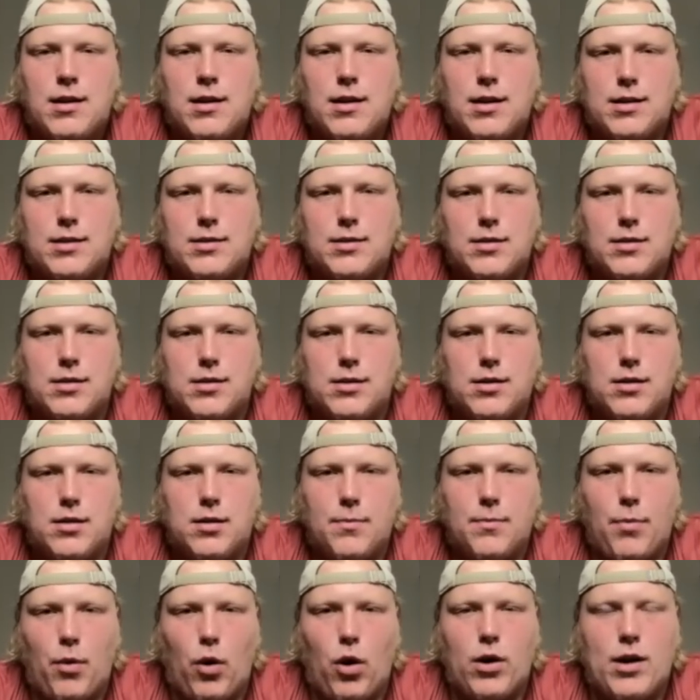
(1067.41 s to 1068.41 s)
It's
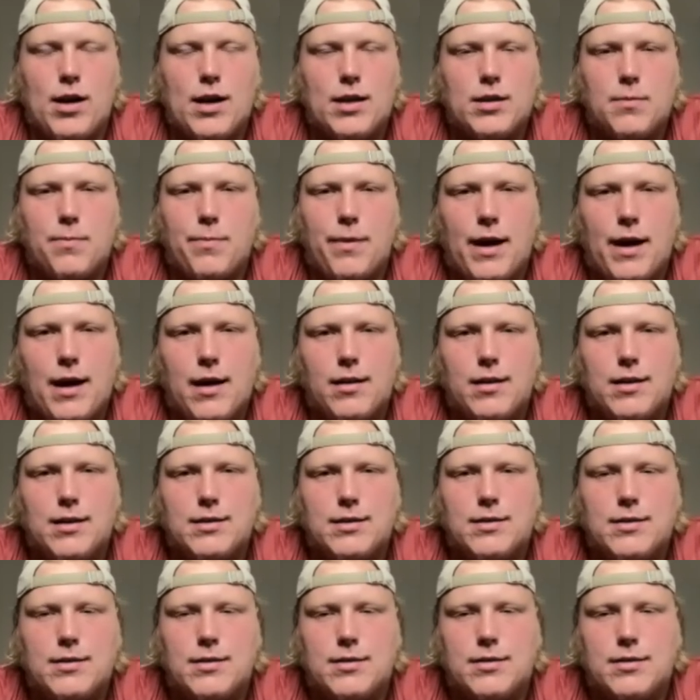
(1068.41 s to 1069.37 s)
the party at the Palace.